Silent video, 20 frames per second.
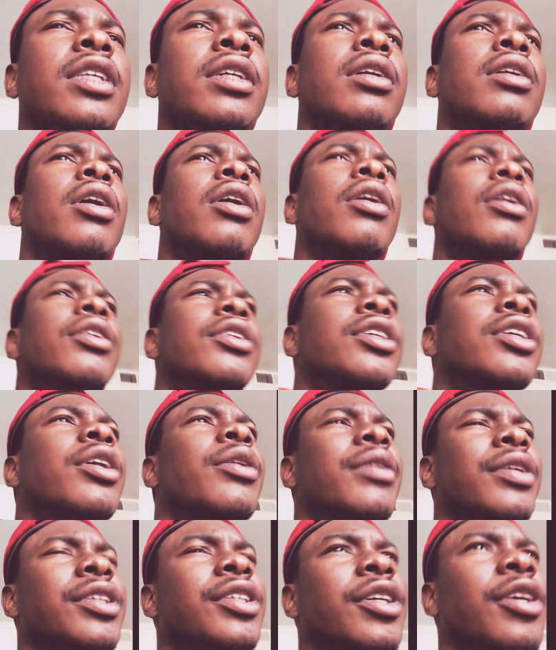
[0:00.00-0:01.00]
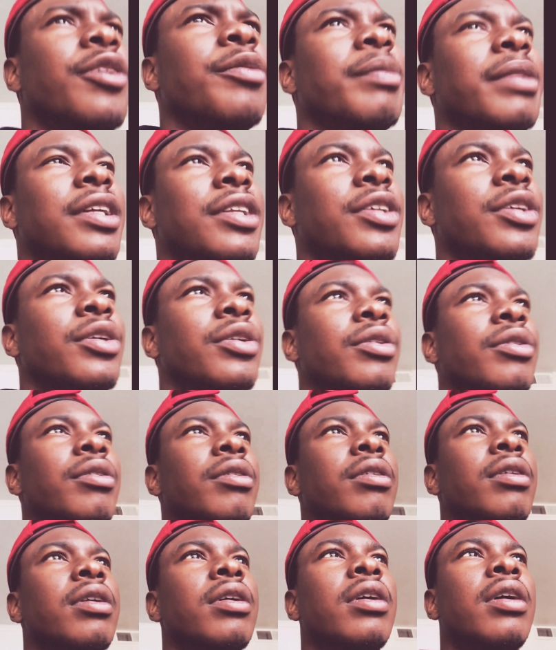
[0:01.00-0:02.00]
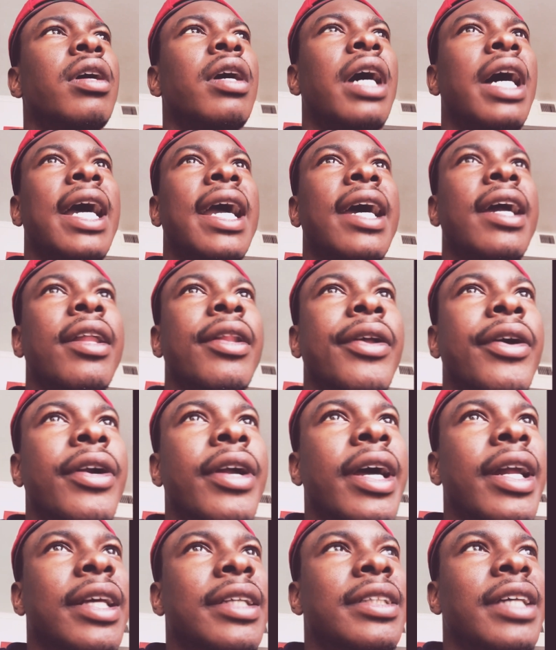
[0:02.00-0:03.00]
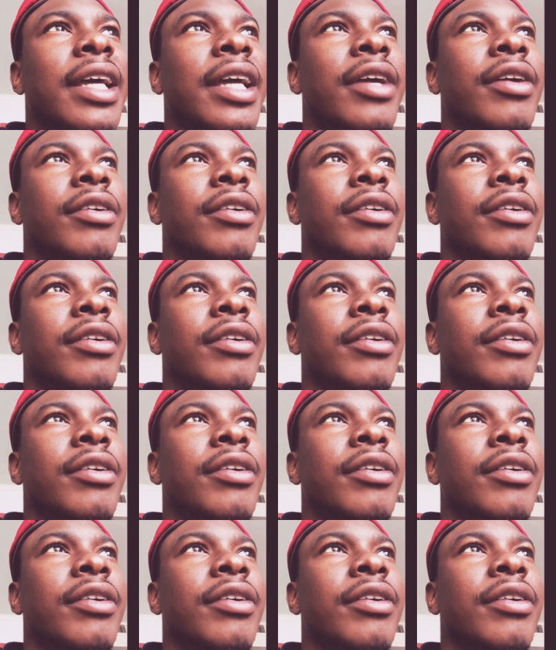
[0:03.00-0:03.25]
also, it showed me too. I got to learn how to take